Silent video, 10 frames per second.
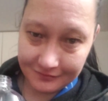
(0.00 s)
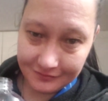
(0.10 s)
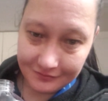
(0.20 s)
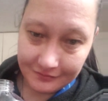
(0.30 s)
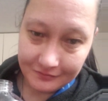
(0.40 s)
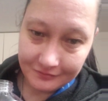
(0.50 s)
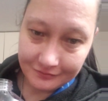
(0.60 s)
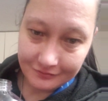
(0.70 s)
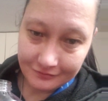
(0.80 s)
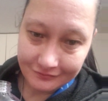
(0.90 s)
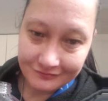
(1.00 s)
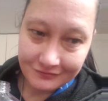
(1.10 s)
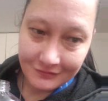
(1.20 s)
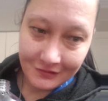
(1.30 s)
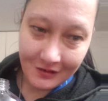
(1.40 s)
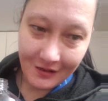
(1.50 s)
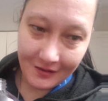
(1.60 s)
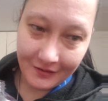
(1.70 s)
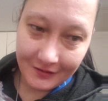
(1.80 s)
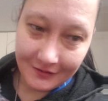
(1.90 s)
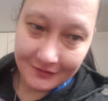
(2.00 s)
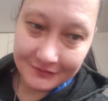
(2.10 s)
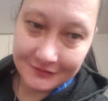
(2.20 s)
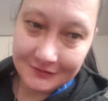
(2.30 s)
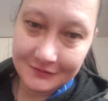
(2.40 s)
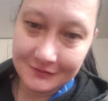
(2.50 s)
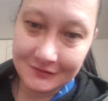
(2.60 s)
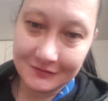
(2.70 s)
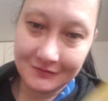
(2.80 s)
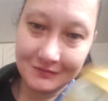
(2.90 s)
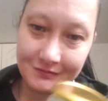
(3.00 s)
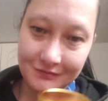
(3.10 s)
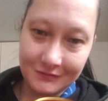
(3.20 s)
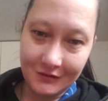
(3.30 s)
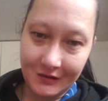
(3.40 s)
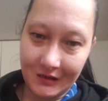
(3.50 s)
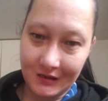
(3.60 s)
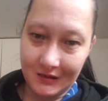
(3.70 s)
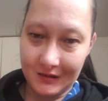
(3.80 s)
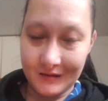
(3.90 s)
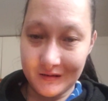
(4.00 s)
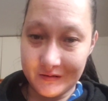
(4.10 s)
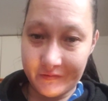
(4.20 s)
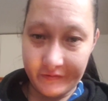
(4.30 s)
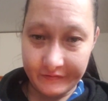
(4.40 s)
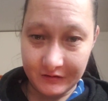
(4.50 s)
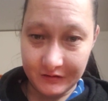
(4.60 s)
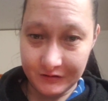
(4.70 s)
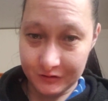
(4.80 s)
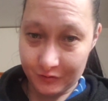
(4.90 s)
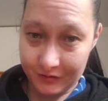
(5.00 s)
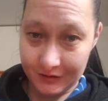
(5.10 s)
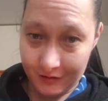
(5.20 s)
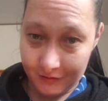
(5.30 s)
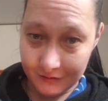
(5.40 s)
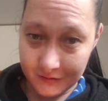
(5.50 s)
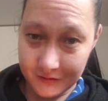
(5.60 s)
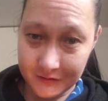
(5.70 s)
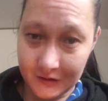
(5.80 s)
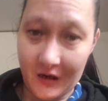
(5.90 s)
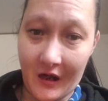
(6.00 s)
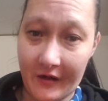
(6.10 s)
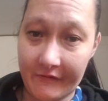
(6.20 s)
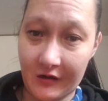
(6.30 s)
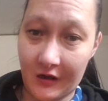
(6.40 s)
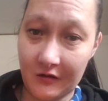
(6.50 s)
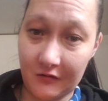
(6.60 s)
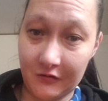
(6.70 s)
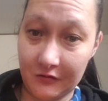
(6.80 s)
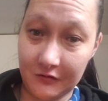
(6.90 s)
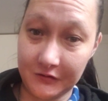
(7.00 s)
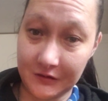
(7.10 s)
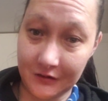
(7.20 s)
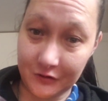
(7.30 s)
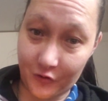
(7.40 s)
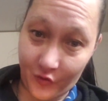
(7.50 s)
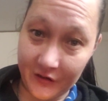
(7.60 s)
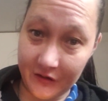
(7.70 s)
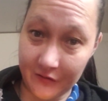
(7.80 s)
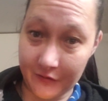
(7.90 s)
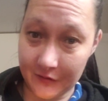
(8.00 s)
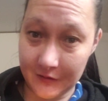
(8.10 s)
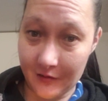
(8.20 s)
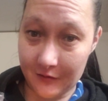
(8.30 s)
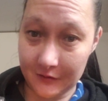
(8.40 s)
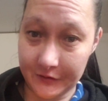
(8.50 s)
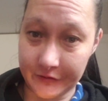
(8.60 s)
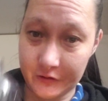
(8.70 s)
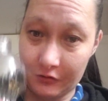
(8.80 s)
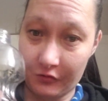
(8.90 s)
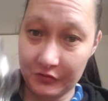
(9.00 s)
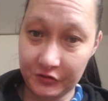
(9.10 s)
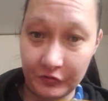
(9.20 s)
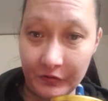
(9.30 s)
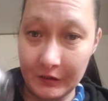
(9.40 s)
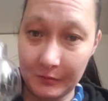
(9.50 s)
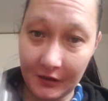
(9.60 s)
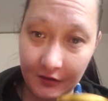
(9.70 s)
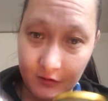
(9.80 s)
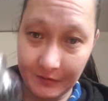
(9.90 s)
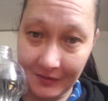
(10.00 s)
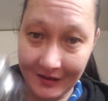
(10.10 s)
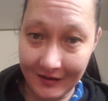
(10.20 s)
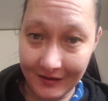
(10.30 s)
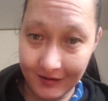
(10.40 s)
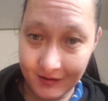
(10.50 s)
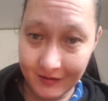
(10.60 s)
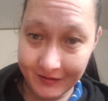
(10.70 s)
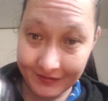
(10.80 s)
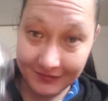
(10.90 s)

and this is fifteen to twenty dollars and the avocado oil is like twenty to thirty dollars. So which one am I gonna buy?